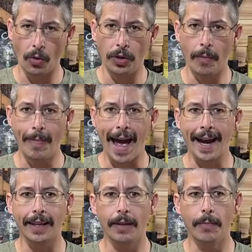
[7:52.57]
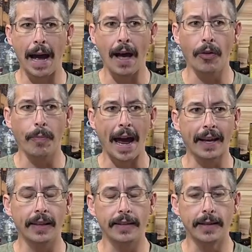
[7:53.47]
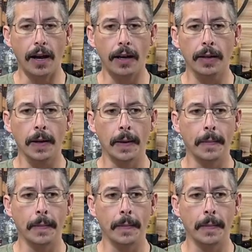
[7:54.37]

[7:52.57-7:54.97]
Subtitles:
the back of the mouth, back of the tongue,